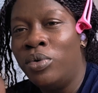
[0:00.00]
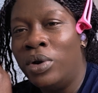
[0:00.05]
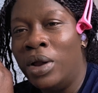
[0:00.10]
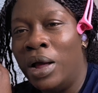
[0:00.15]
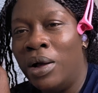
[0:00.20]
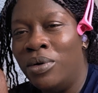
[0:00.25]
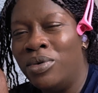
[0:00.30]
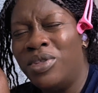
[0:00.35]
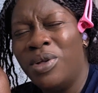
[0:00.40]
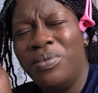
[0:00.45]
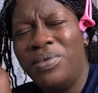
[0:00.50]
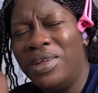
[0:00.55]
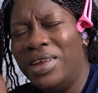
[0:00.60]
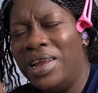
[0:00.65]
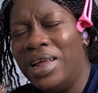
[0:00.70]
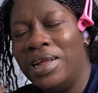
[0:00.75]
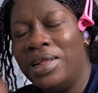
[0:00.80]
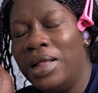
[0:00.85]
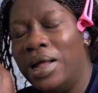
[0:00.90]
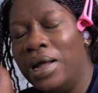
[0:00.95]
pulled out,
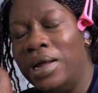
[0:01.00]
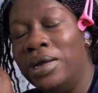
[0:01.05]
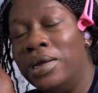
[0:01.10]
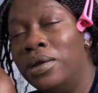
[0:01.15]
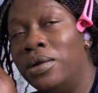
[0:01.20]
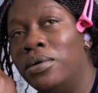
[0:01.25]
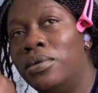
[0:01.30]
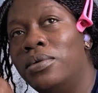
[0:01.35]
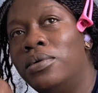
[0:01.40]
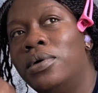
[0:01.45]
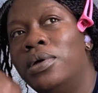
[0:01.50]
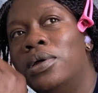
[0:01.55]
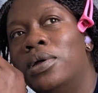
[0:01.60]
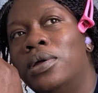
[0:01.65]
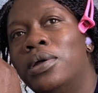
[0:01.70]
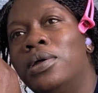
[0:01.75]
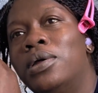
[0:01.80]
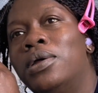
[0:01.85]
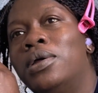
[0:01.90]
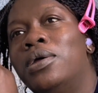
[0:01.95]
something like that, you know.
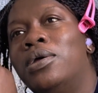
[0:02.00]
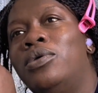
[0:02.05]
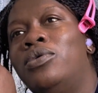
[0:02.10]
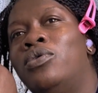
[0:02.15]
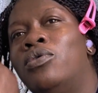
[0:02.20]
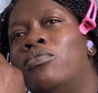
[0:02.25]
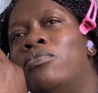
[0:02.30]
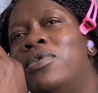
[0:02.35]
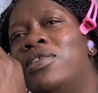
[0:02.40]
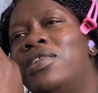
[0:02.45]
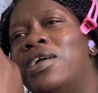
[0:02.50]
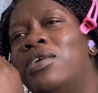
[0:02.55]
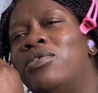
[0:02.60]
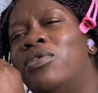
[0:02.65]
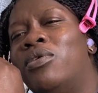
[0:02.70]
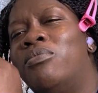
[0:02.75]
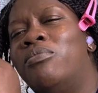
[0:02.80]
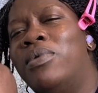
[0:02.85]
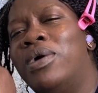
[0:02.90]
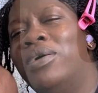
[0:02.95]
You miss
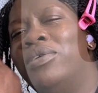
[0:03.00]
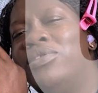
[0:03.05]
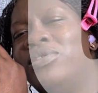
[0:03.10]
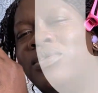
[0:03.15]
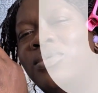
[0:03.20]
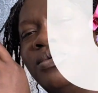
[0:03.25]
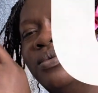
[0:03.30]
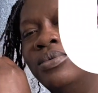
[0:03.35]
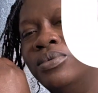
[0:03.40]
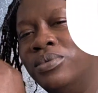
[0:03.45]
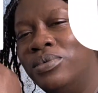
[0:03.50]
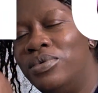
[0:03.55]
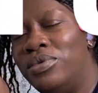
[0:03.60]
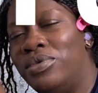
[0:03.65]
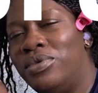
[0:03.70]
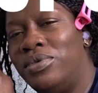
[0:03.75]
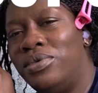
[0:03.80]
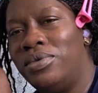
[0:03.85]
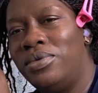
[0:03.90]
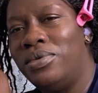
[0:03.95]
out on
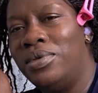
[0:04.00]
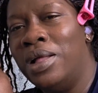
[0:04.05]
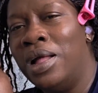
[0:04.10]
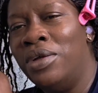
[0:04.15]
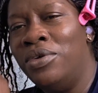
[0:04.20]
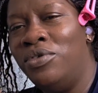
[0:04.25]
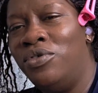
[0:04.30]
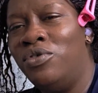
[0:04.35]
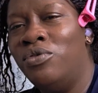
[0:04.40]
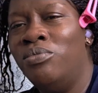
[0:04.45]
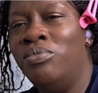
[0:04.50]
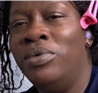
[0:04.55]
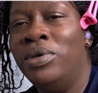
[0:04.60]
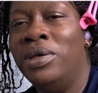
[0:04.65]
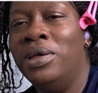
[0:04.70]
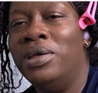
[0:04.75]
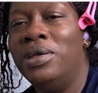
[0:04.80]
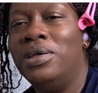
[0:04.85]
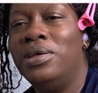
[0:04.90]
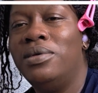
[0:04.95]
milestones that you should
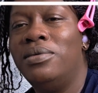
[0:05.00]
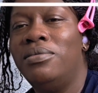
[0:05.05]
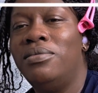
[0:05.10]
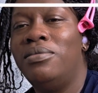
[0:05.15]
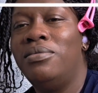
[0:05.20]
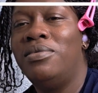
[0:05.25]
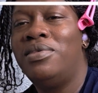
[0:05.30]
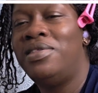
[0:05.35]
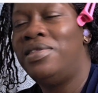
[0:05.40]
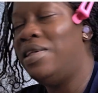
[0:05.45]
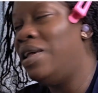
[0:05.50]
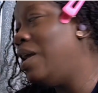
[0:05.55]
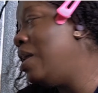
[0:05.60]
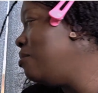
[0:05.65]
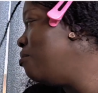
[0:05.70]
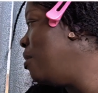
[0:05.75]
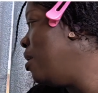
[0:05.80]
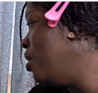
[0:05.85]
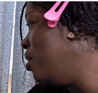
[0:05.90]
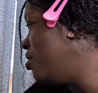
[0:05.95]
be
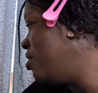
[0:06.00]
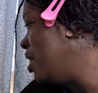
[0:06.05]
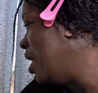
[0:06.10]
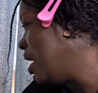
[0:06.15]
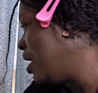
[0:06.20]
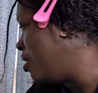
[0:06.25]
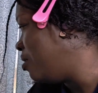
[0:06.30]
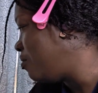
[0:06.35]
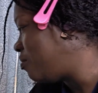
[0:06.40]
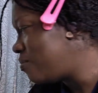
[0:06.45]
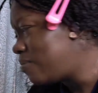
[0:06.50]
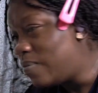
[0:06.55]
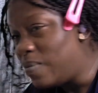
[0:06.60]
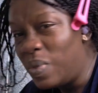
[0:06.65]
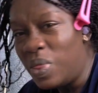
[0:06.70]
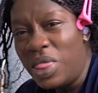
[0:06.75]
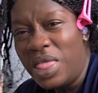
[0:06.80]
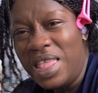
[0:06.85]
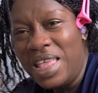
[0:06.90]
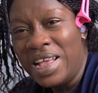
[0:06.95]
seeing by us, like
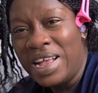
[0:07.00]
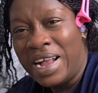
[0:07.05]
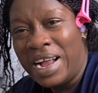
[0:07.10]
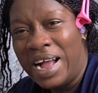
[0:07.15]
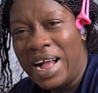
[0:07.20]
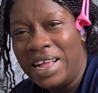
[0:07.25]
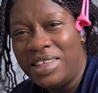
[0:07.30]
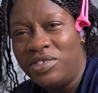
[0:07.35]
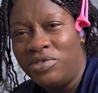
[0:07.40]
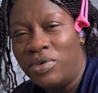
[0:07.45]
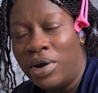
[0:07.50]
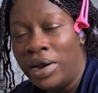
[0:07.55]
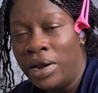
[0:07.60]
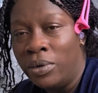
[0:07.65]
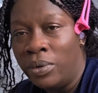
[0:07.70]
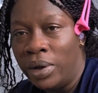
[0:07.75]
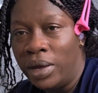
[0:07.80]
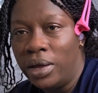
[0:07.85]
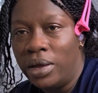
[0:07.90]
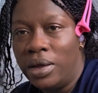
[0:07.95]
catch
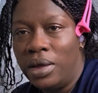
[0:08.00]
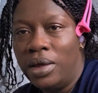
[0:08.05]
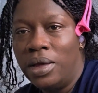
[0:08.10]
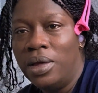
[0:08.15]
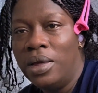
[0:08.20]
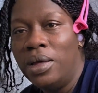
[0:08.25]
right away.